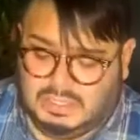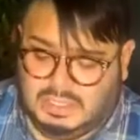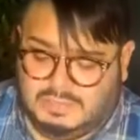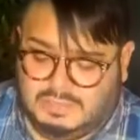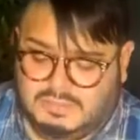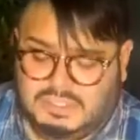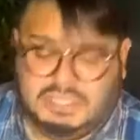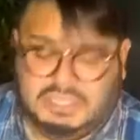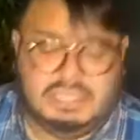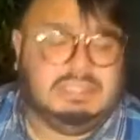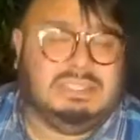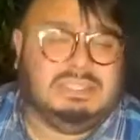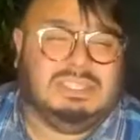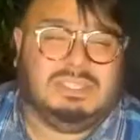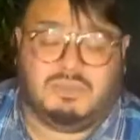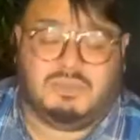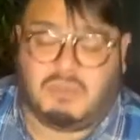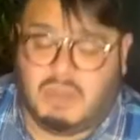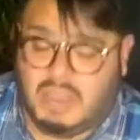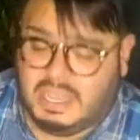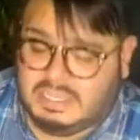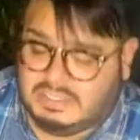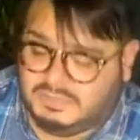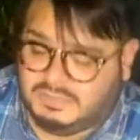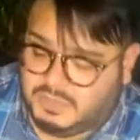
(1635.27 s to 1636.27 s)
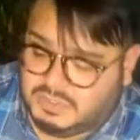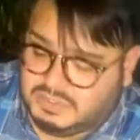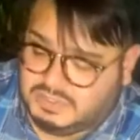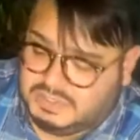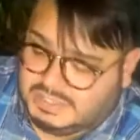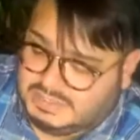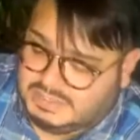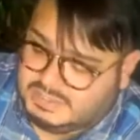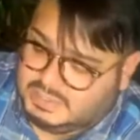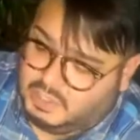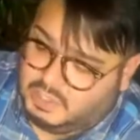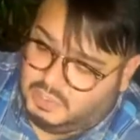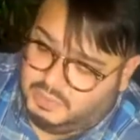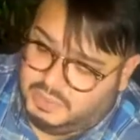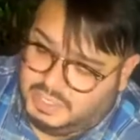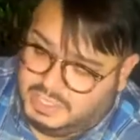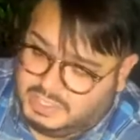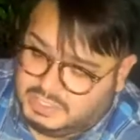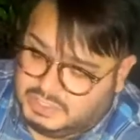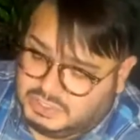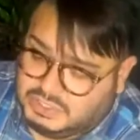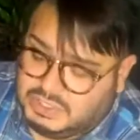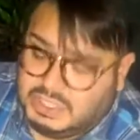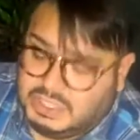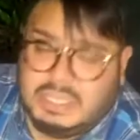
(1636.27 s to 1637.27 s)
of Jesus Christ. 1
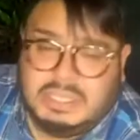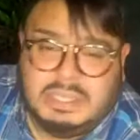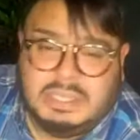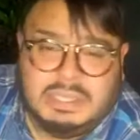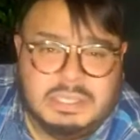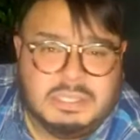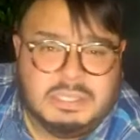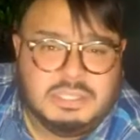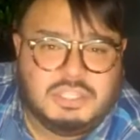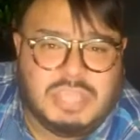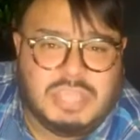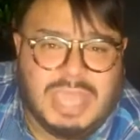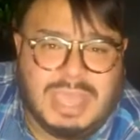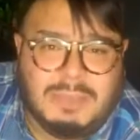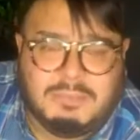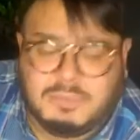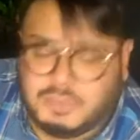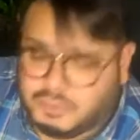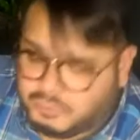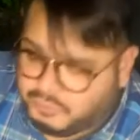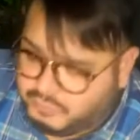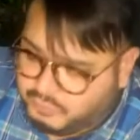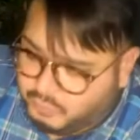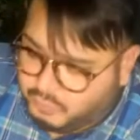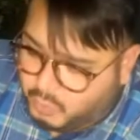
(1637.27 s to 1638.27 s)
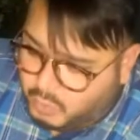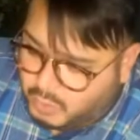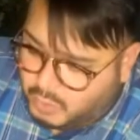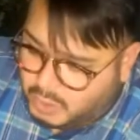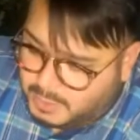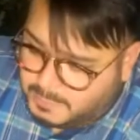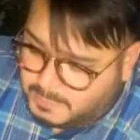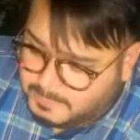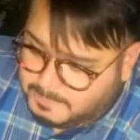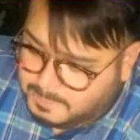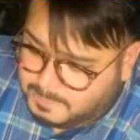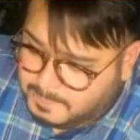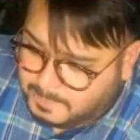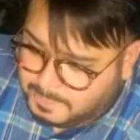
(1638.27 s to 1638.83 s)
Thessalonians chapter 4,